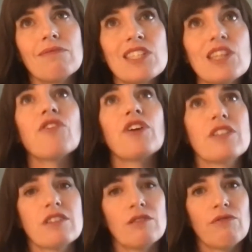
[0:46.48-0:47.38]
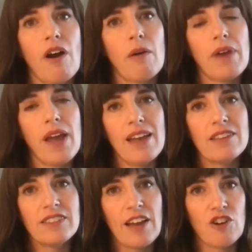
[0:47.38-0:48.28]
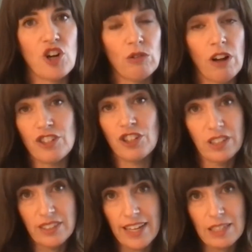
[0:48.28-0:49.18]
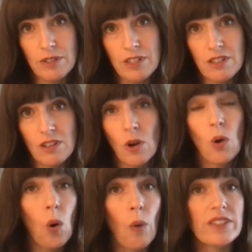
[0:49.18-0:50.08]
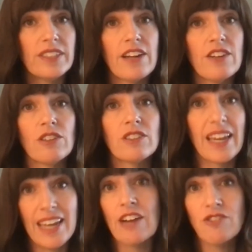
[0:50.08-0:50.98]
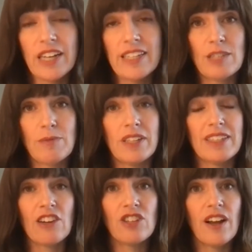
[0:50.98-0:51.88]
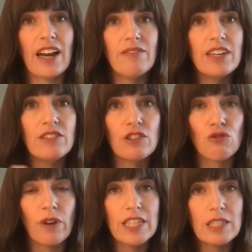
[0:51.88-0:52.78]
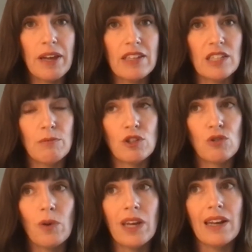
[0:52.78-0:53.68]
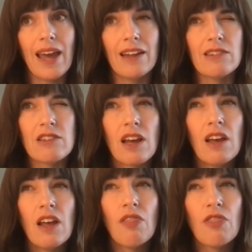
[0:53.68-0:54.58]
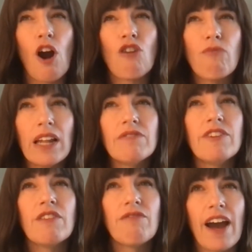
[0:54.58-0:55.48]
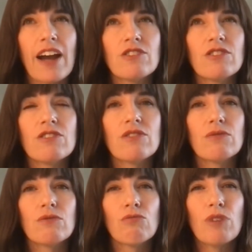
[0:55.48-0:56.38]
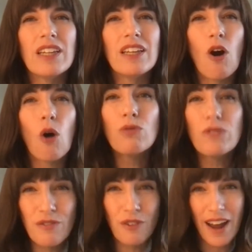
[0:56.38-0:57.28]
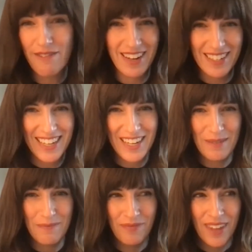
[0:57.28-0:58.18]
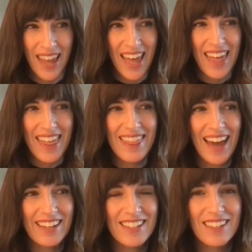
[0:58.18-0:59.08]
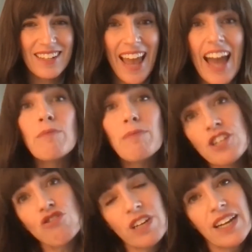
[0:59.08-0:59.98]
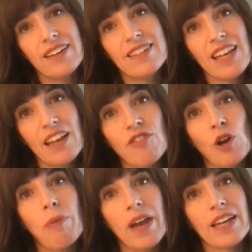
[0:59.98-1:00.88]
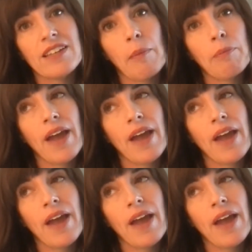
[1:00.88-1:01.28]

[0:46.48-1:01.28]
different from a standard neurological assessment or a standard psychiatric assessment. It's actually kind of in this gray space in between. And there are relevant factors really only for FND that can be treated if they're picked up